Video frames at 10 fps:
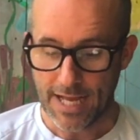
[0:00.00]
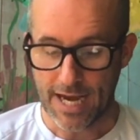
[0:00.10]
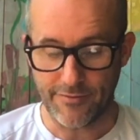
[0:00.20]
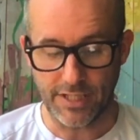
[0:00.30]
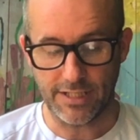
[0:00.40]

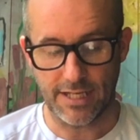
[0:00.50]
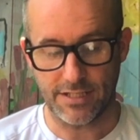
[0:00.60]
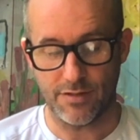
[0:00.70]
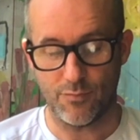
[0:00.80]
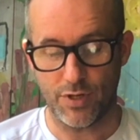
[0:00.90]
Everything
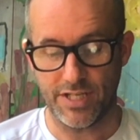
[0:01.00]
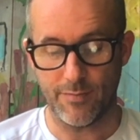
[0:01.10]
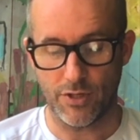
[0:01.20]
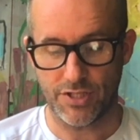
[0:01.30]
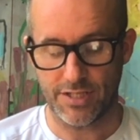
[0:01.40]
tasted pretty
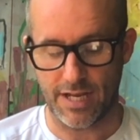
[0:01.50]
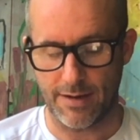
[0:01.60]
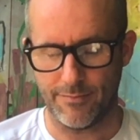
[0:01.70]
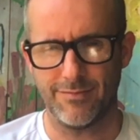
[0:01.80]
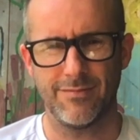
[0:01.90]
much the
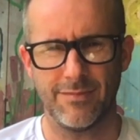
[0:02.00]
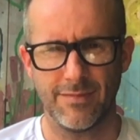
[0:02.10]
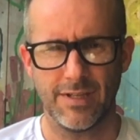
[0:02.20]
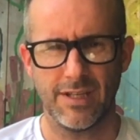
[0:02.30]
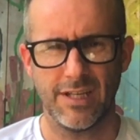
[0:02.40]
same.
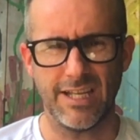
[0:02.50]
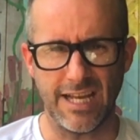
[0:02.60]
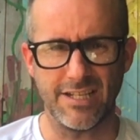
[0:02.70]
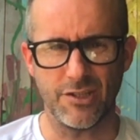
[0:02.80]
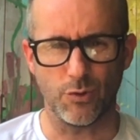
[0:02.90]
He
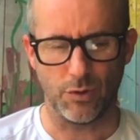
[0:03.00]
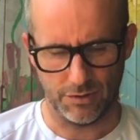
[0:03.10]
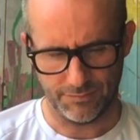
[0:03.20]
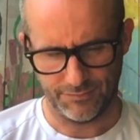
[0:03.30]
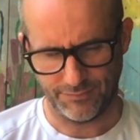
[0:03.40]
ate it all.
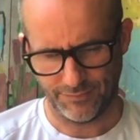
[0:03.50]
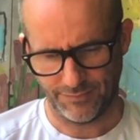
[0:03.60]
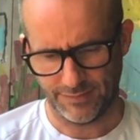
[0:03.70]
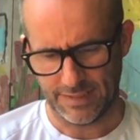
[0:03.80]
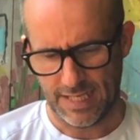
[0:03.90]

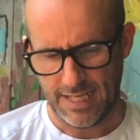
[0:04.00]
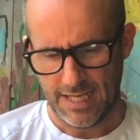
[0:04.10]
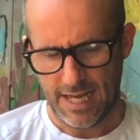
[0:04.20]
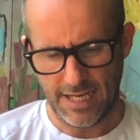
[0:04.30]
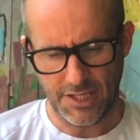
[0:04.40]

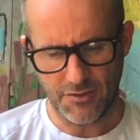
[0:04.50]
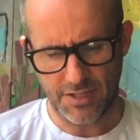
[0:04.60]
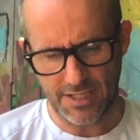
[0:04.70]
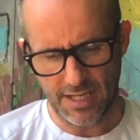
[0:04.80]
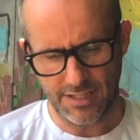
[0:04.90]
And he used
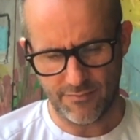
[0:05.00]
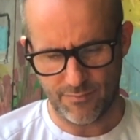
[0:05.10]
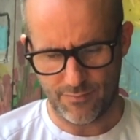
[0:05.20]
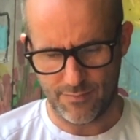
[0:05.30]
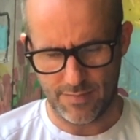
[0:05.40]
his
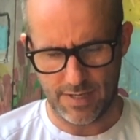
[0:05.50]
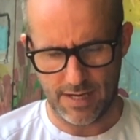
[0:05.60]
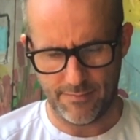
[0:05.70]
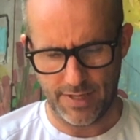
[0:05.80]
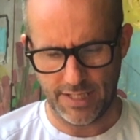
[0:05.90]

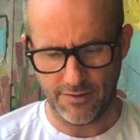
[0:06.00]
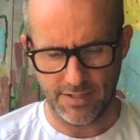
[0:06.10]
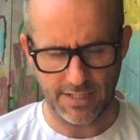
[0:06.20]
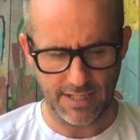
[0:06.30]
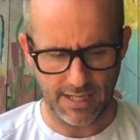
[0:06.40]

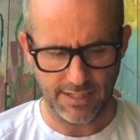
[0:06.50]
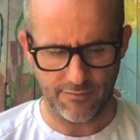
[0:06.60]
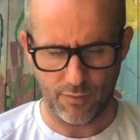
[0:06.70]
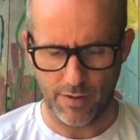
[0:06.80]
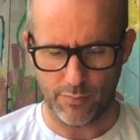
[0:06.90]
slice of
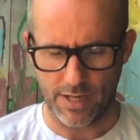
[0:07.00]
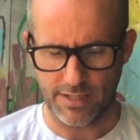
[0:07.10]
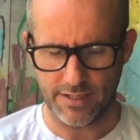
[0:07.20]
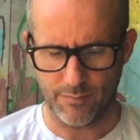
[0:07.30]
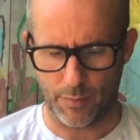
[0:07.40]
white bread
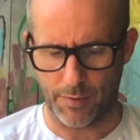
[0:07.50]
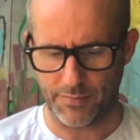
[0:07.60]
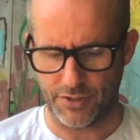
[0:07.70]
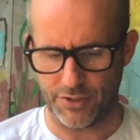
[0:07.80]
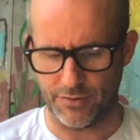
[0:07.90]
to mop up
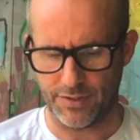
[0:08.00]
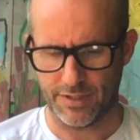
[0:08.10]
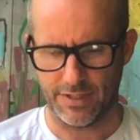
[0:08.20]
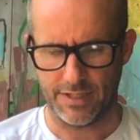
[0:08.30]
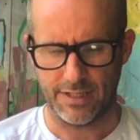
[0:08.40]
the juice.
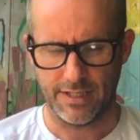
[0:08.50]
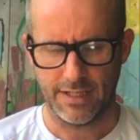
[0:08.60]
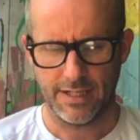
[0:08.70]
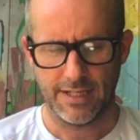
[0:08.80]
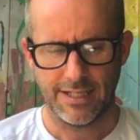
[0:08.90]

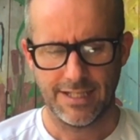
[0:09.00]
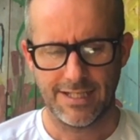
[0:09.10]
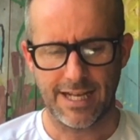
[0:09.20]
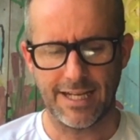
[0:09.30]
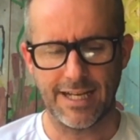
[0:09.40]

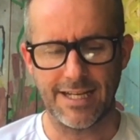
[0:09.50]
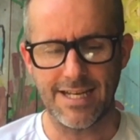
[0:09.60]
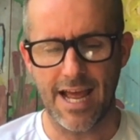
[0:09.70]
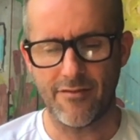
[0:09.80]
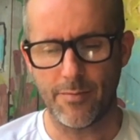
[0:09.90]
Stanley had
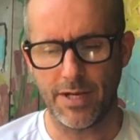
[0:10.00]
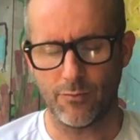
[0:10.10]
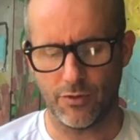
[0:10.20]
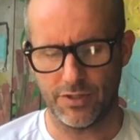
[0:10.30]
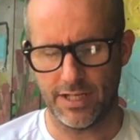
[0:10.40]
never been
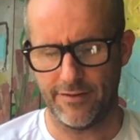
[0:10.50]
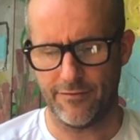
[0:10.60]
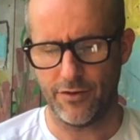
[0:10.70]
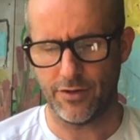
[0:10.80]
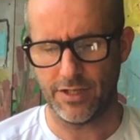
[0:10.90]
one to leave
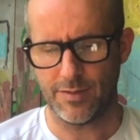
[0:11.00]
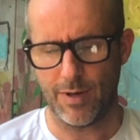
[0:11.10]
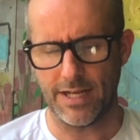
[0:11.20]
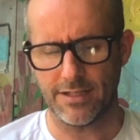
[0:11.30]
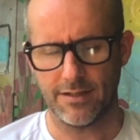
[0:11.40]
food on his
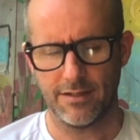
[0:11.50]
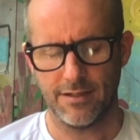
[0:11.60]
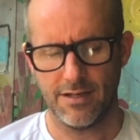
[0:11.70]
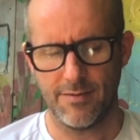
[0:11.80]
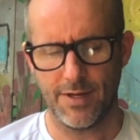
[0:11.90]
plate,
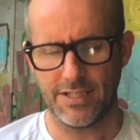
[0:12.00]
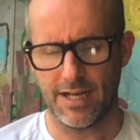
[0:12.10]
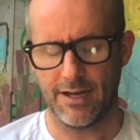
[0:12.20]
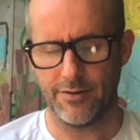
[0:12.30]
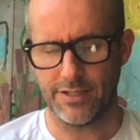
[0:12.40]
no matter
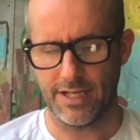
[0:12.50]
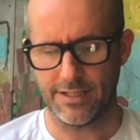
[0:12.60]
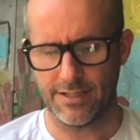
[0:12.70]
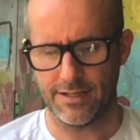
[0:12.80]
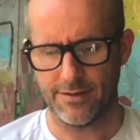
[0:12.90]
how it
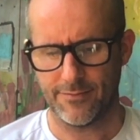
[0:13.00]
tasted.